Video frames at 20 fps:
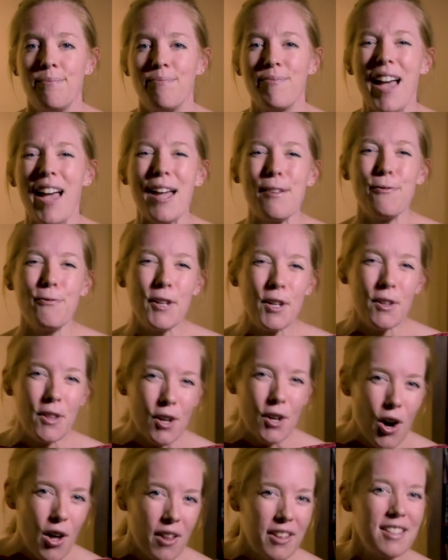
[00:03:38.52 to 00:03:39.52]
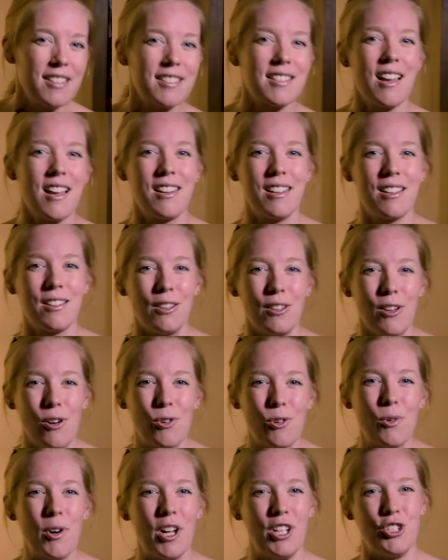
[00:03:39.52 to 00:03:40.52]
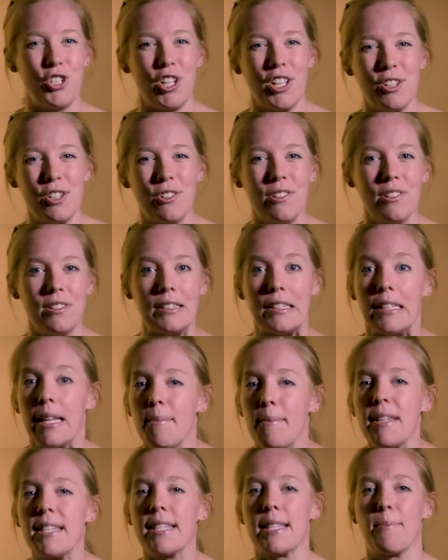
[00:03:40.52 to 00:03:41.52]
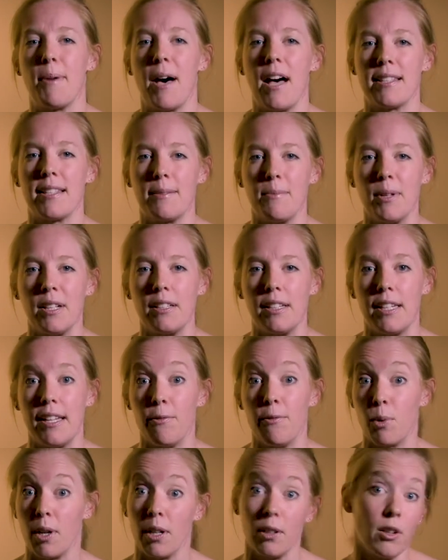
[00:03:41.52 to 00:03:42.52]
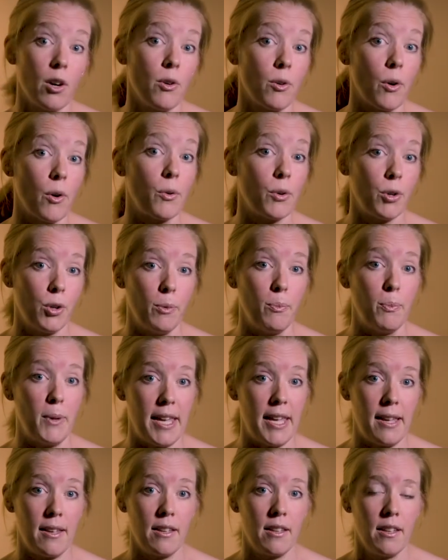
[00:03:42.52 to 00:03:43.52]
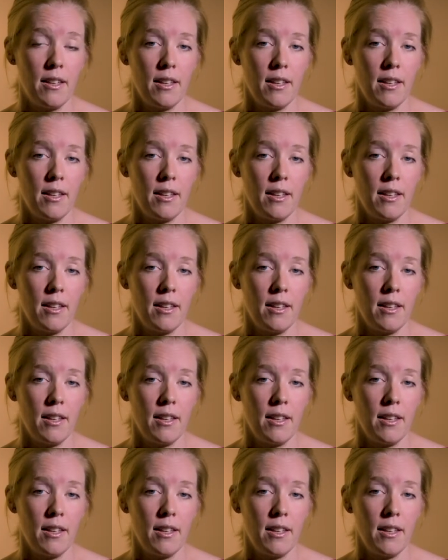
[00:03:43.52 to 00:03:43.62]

I feel that calling a sonic logo a jingle limits the possibility of what a logo could be.